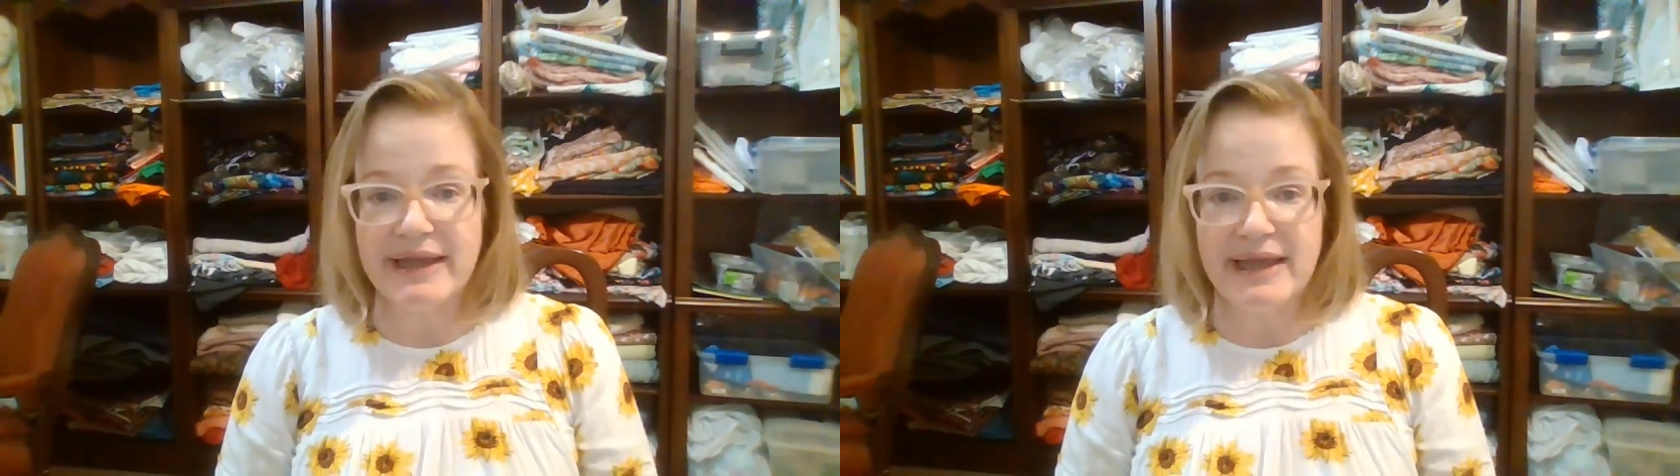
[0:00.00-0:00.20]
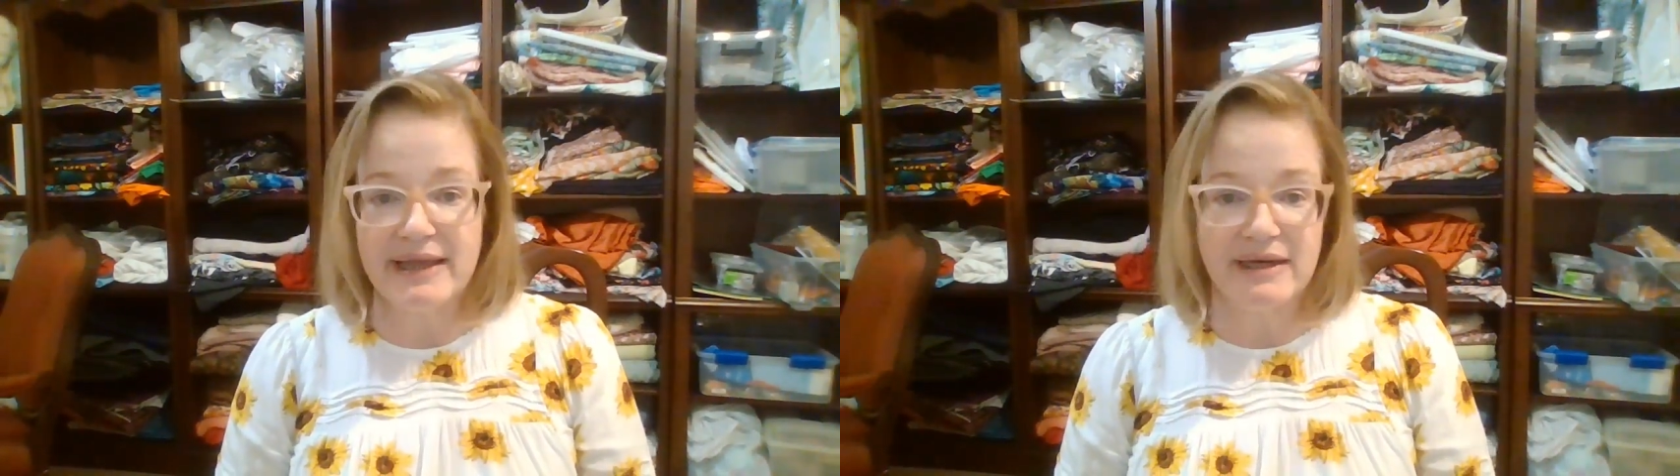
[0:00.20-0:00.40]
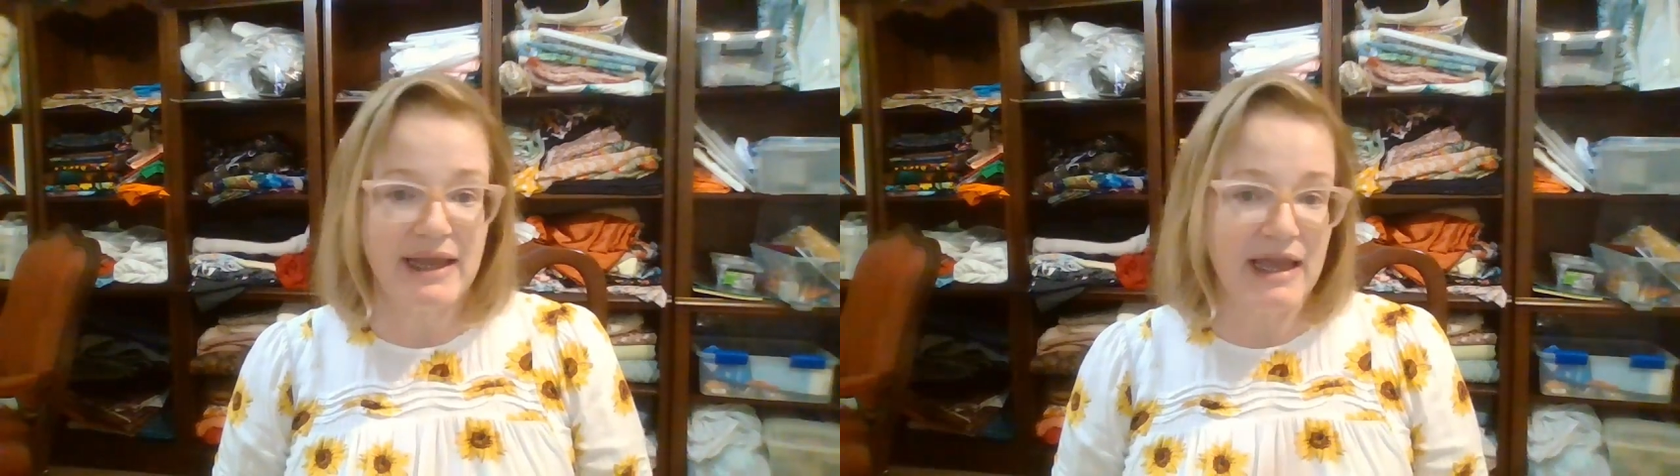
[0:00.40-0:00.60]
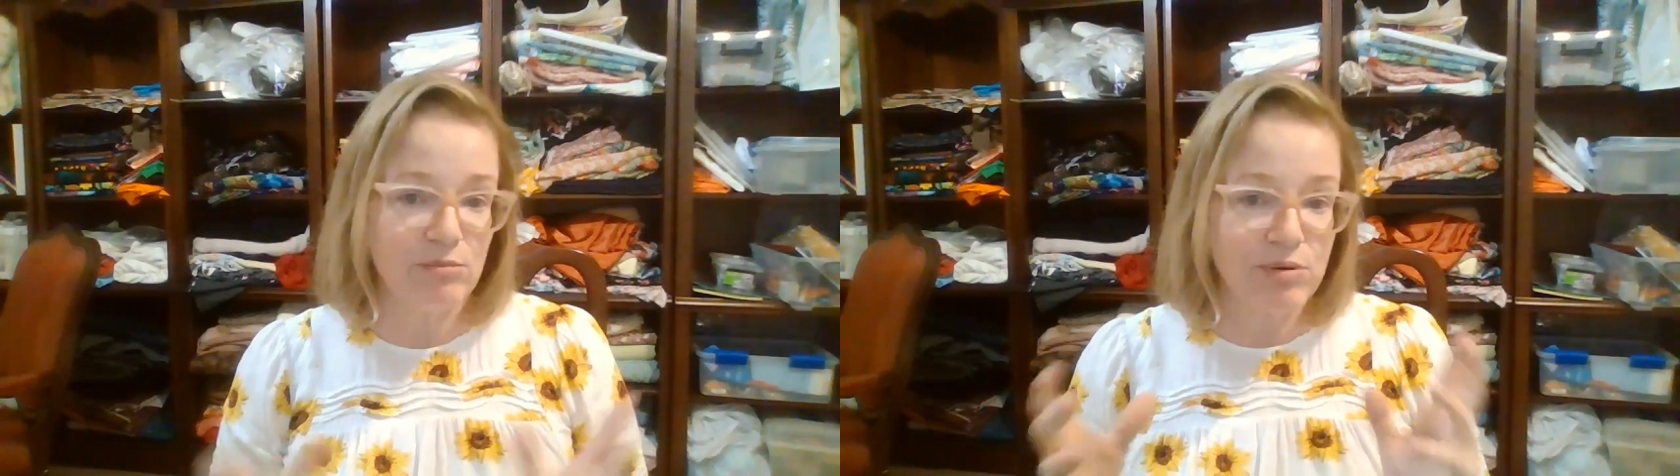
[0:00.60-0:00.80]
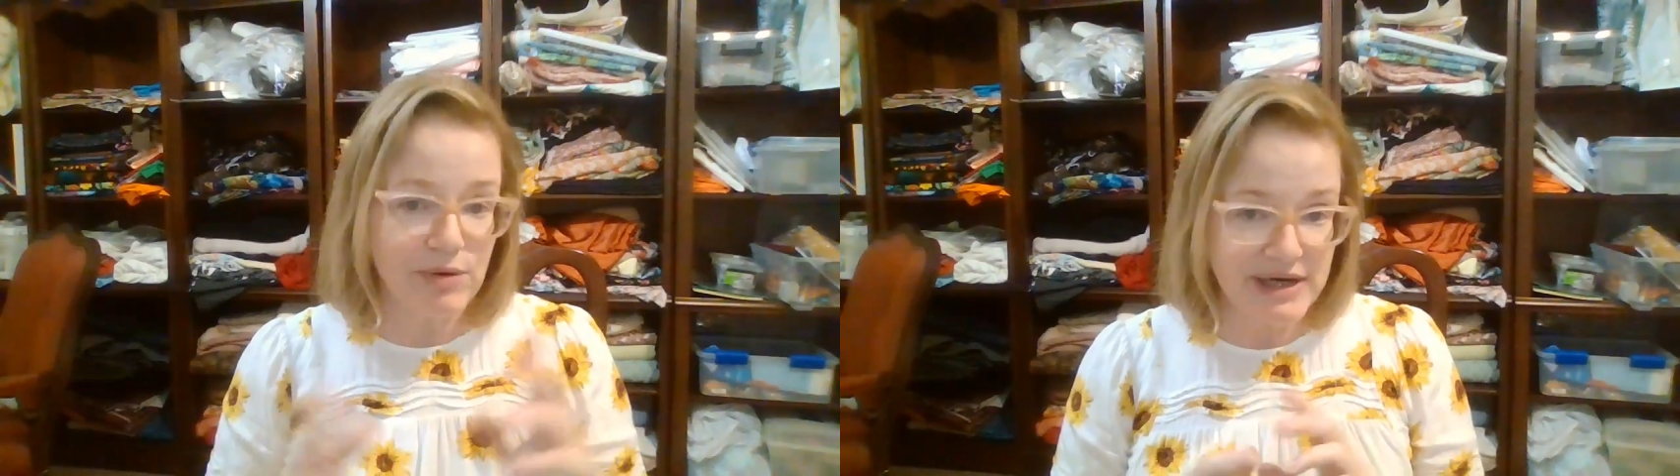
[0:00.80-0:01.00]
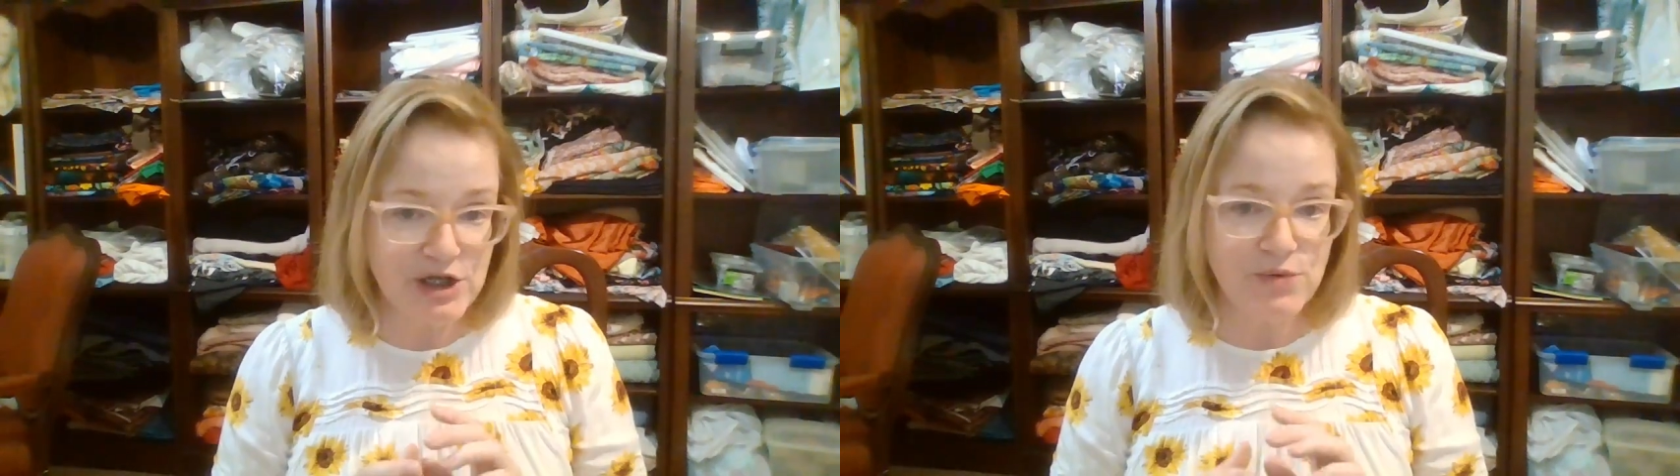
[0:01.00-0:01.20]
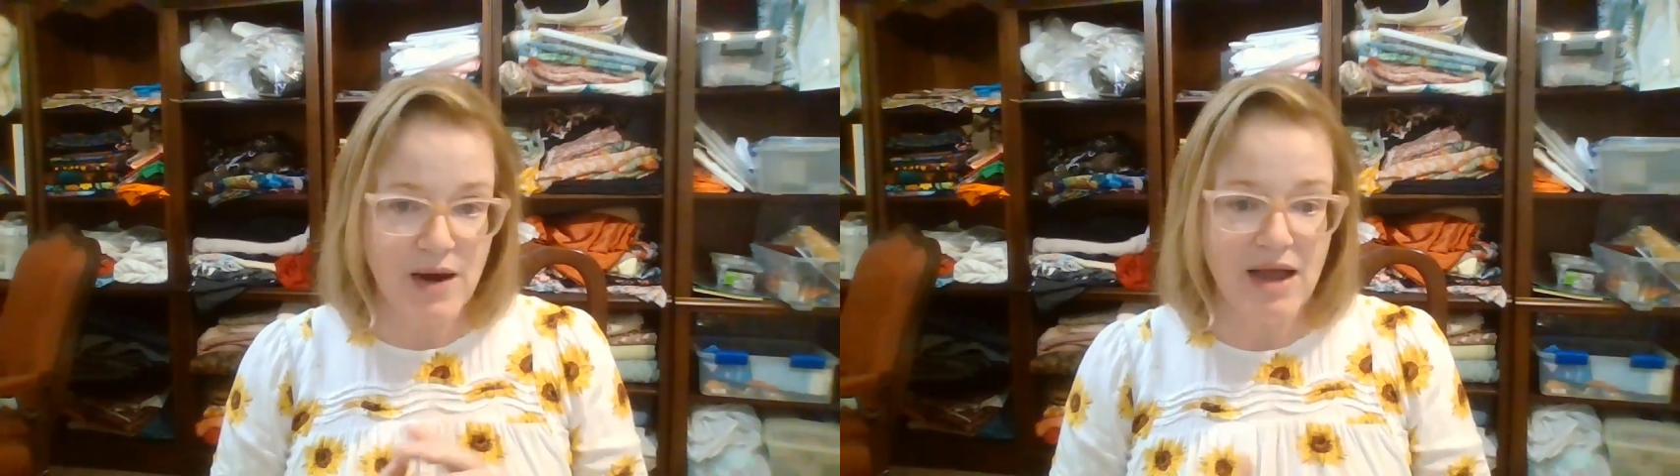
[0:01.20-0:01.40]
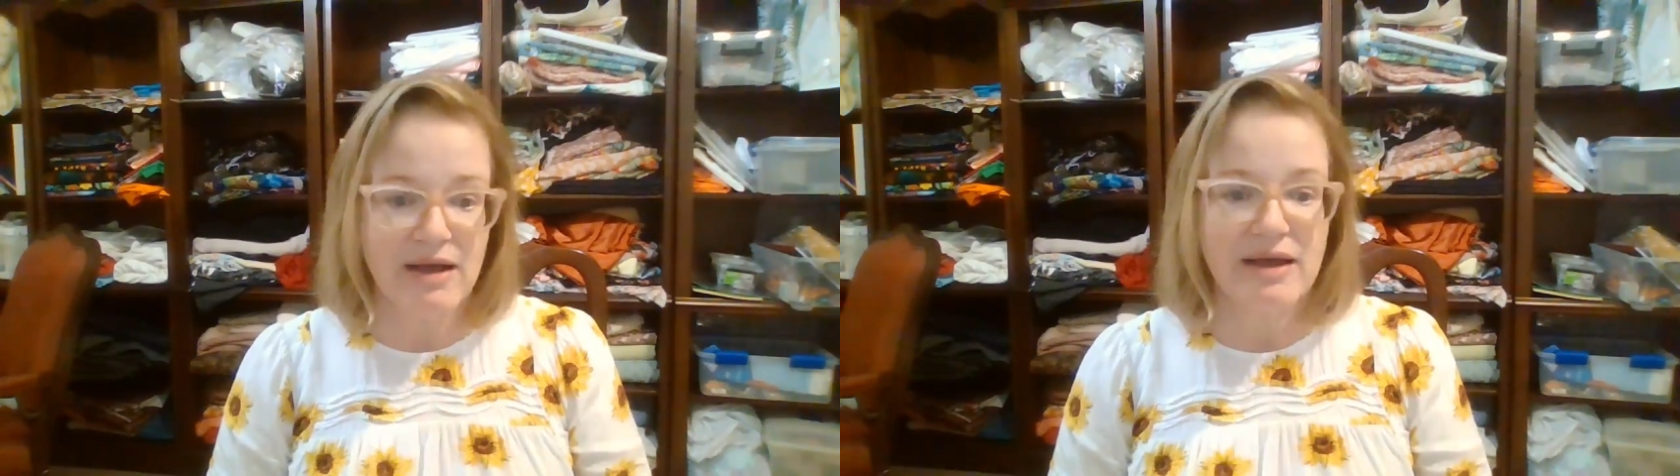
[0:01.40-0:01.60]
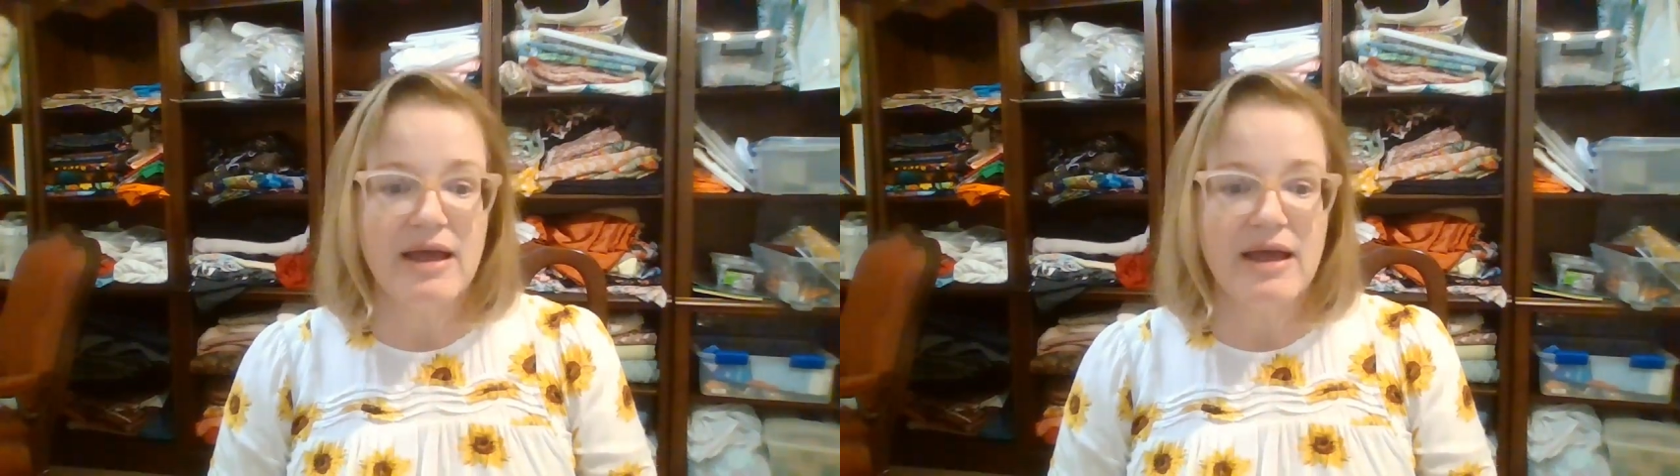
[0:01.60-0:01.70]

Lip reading: can get pre-shrunk.